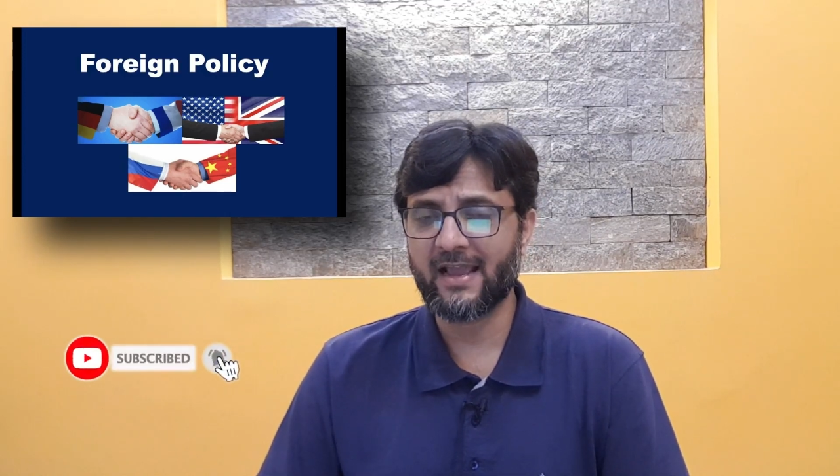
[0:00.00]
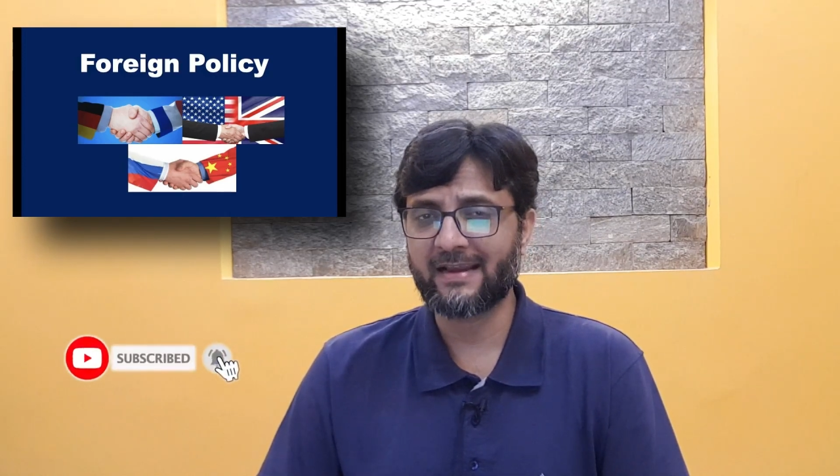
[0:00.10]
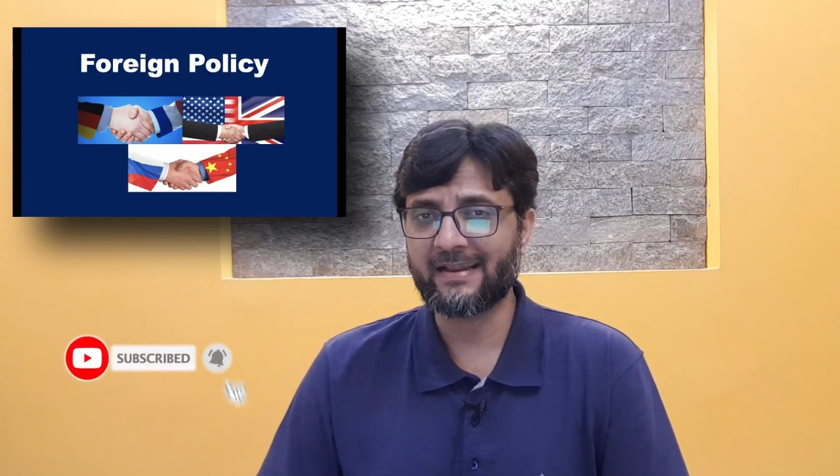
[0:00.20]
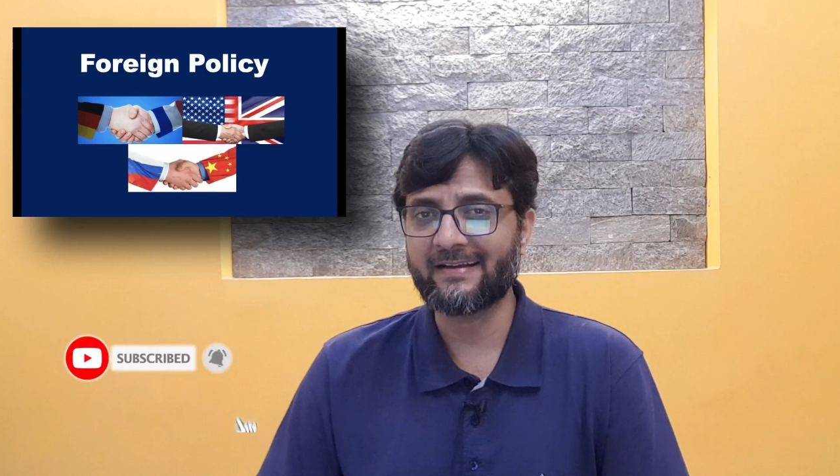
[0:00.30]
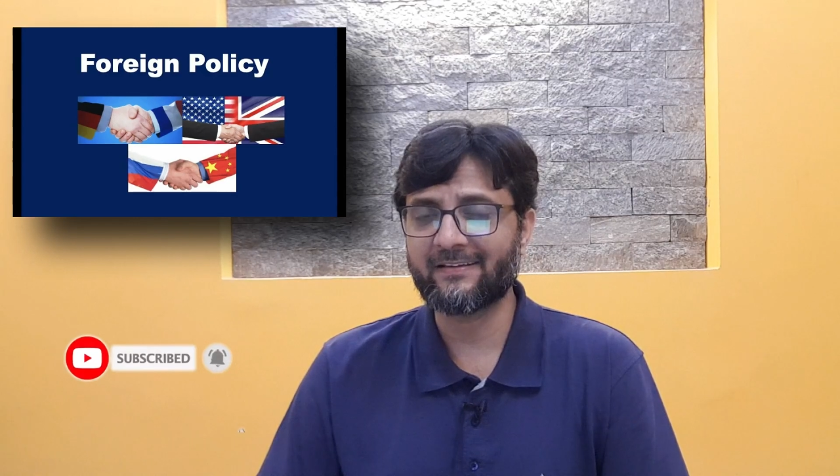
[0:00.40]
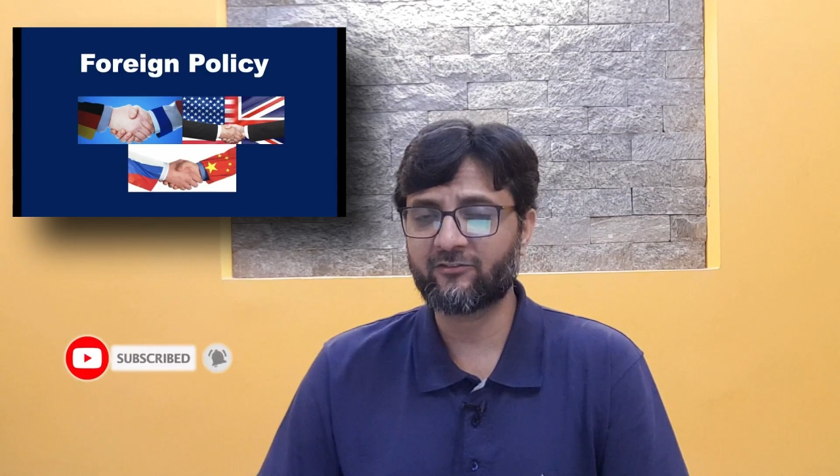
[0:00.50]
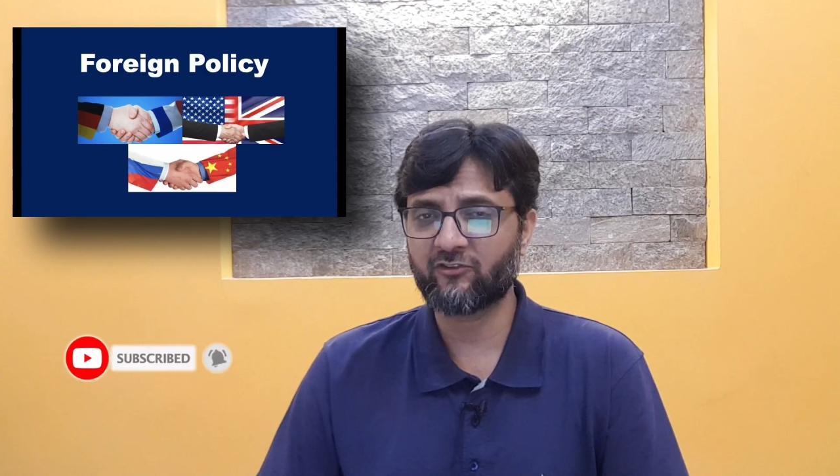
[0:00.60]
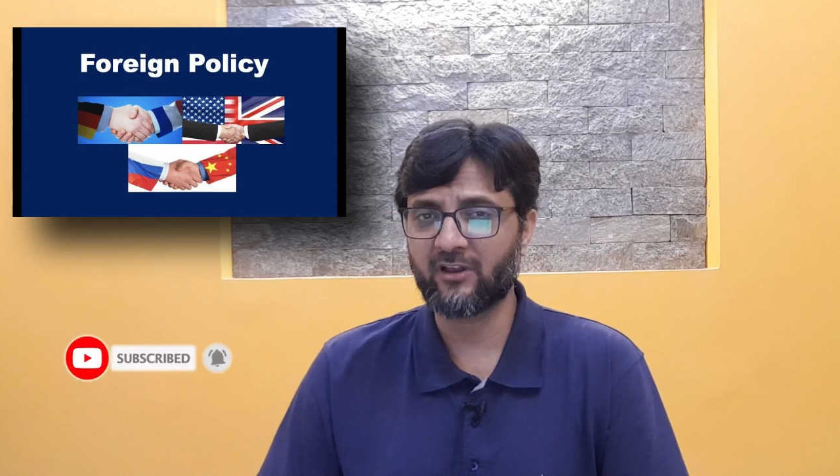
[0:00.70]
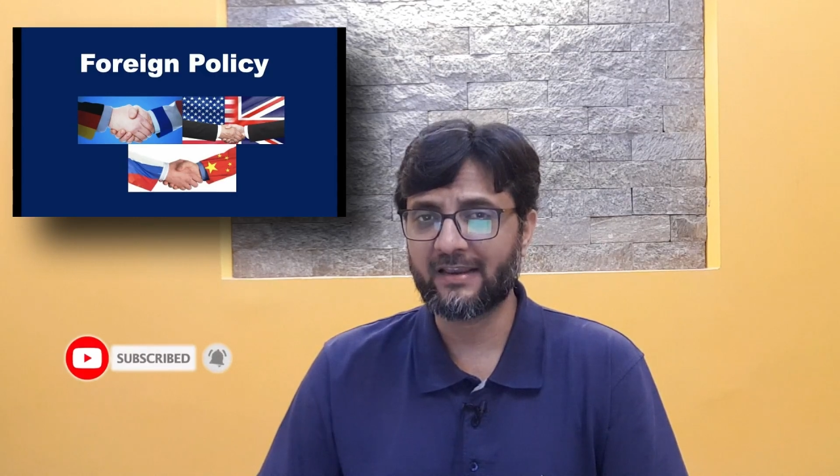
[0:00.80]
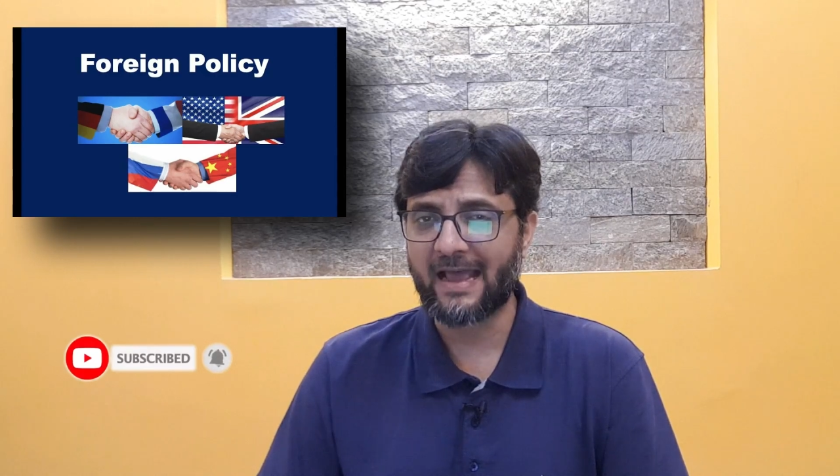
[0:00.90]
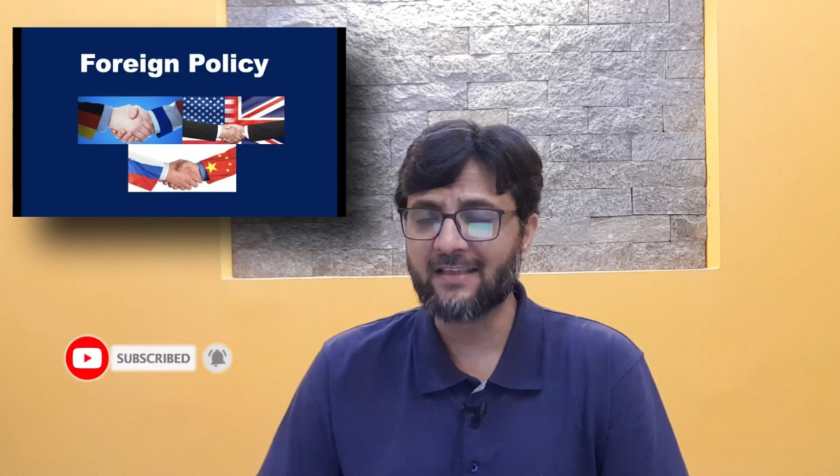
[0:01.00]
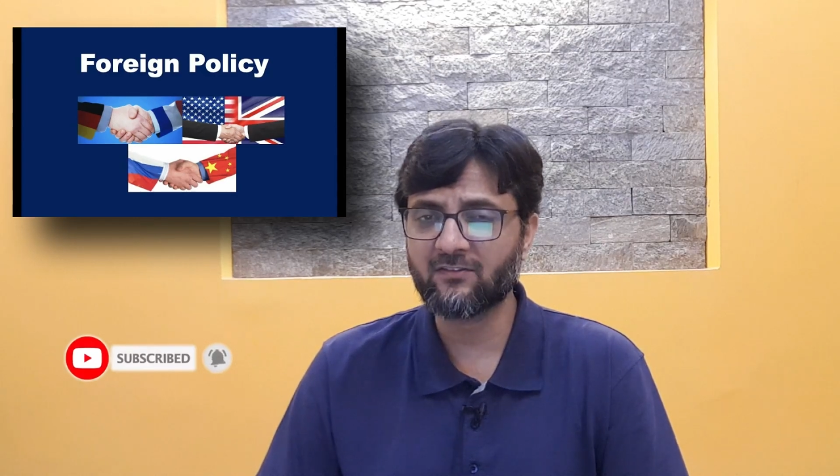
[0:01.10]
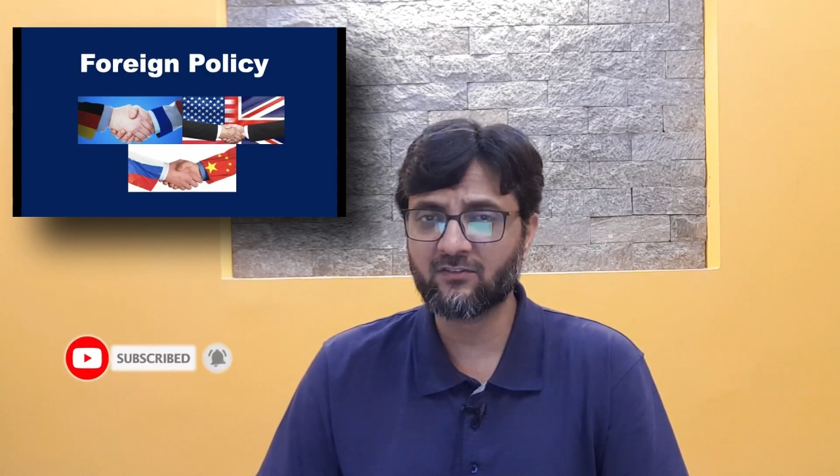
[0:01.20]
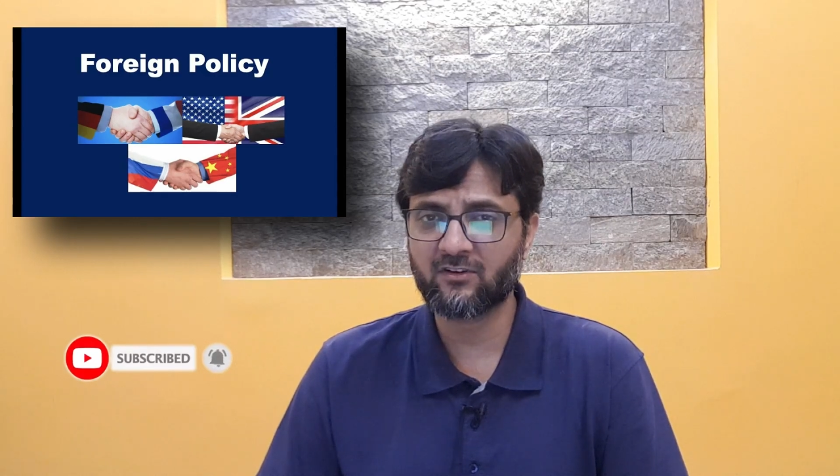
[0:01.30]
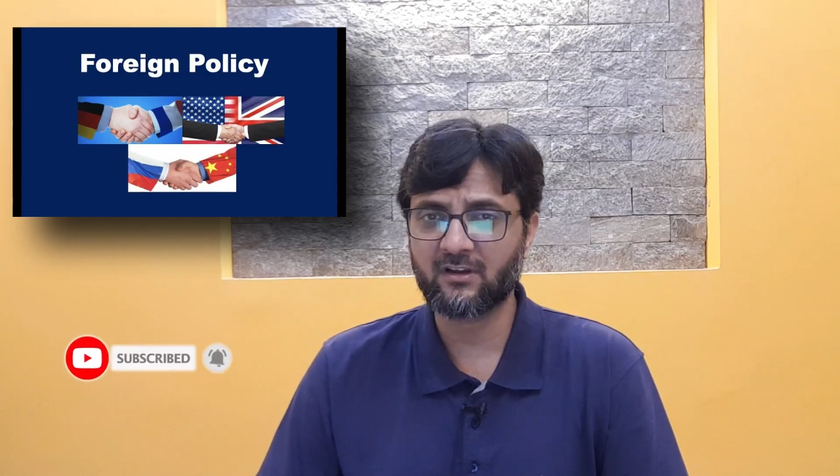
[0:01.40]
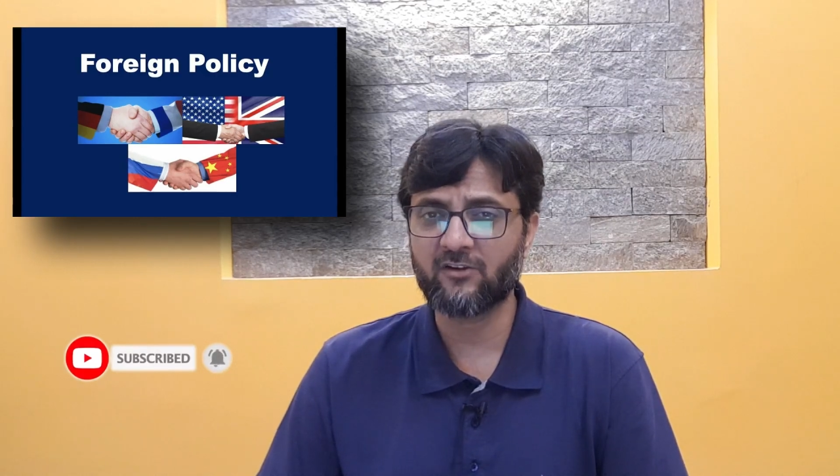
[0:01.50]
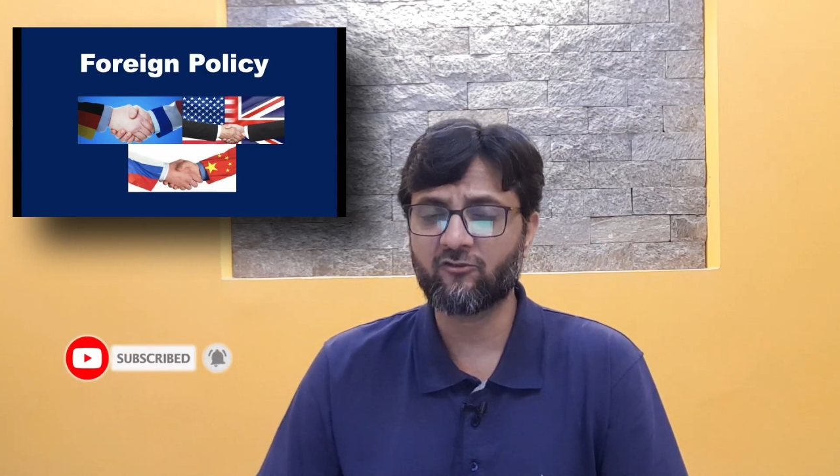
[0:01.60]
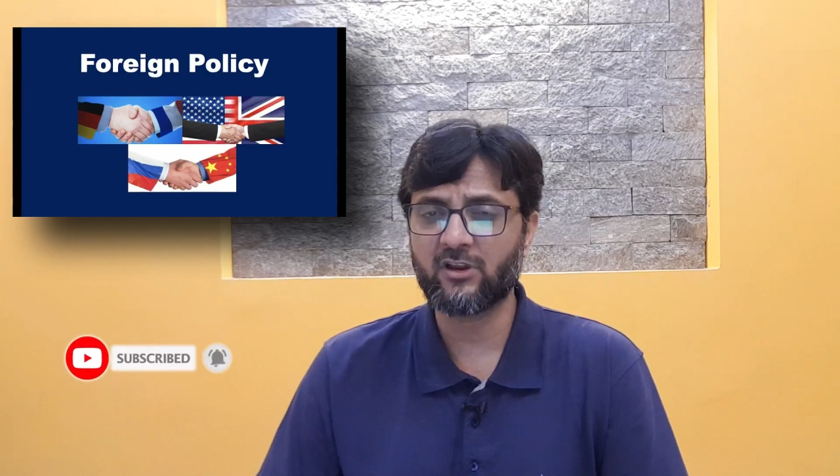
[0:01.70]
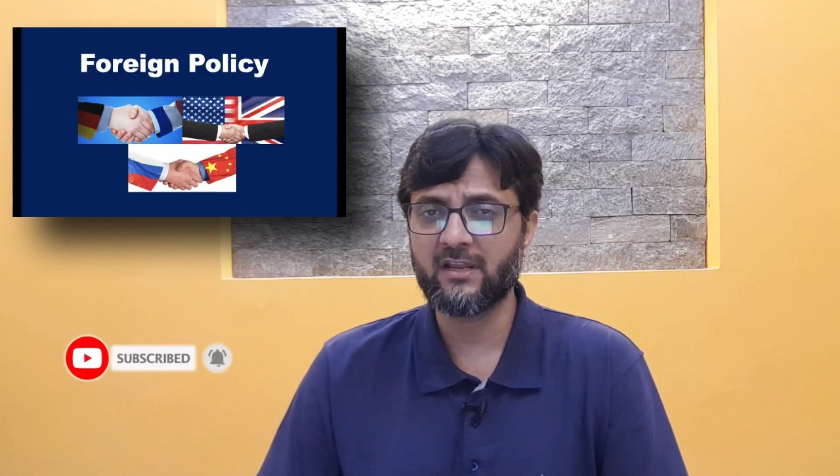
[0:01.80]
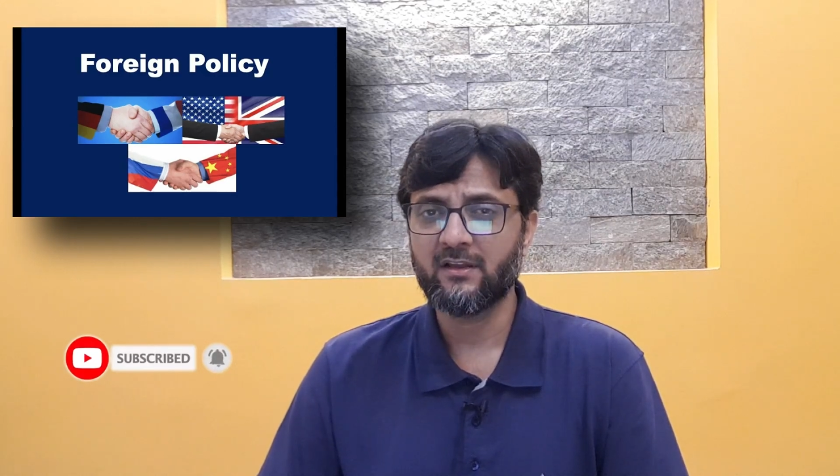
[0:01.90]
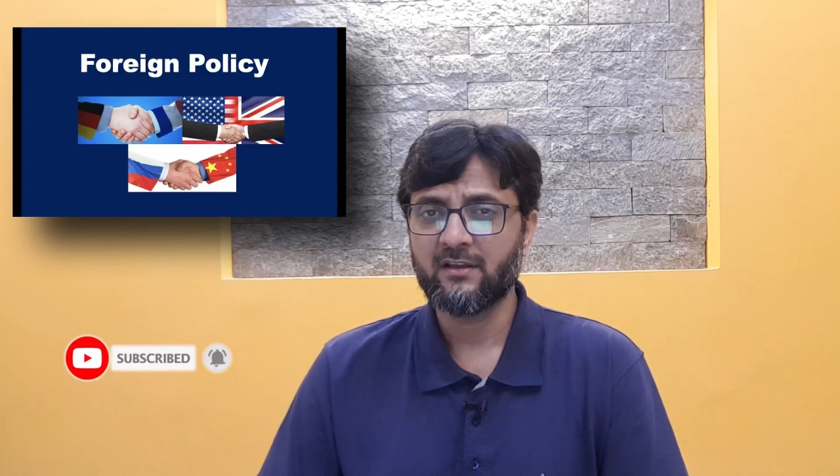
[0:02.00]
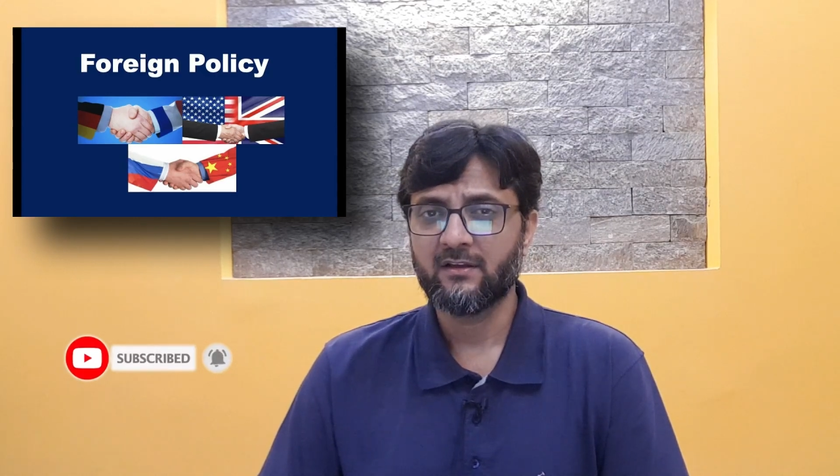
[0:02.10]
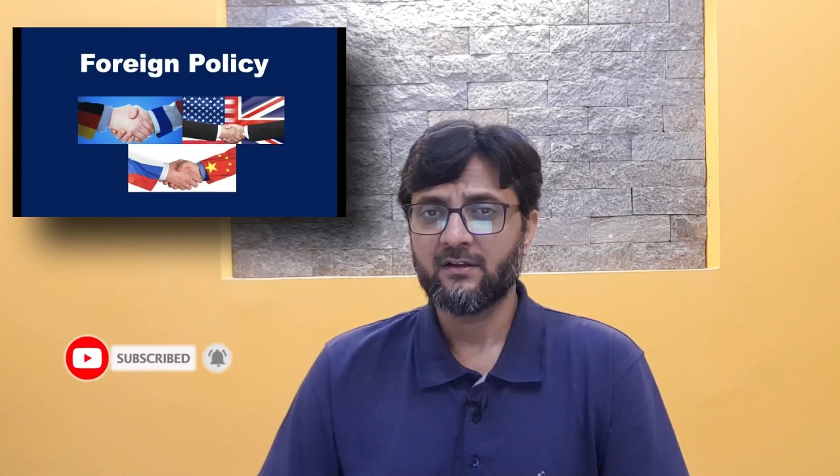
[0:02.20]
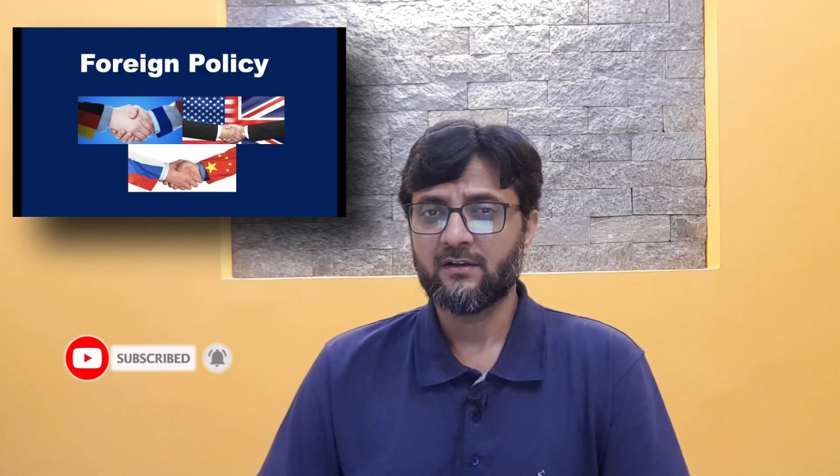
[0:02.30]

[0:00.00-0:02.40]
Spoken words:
an industrialized country.